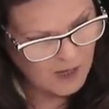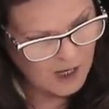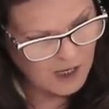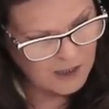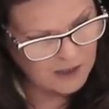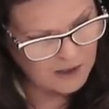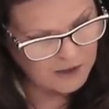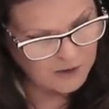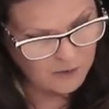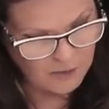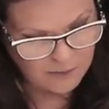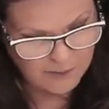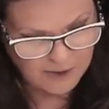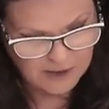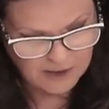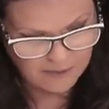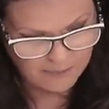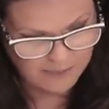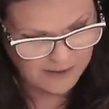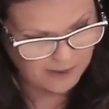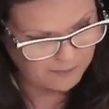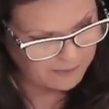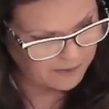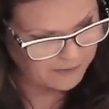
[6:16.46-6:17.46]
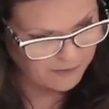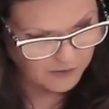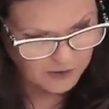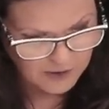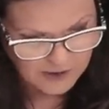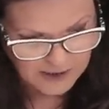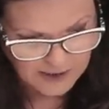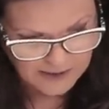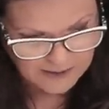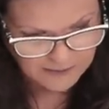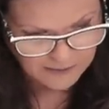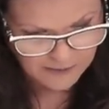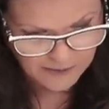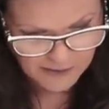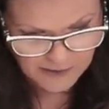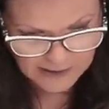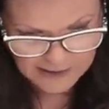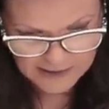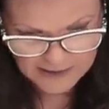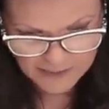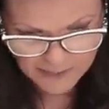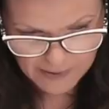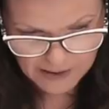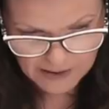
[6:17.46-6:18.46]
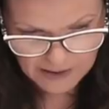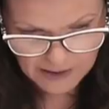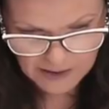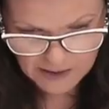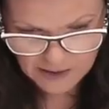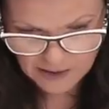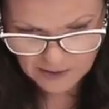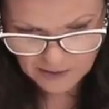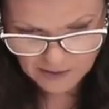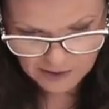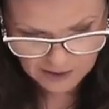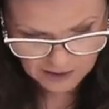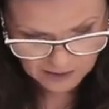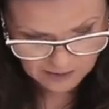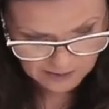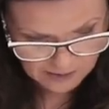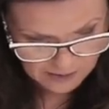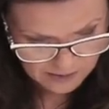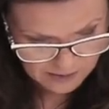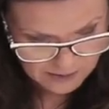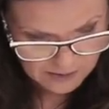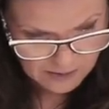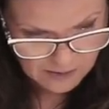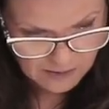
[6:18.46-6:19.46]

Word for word: How long do you want to make a bet before it takes before he gets back in here again?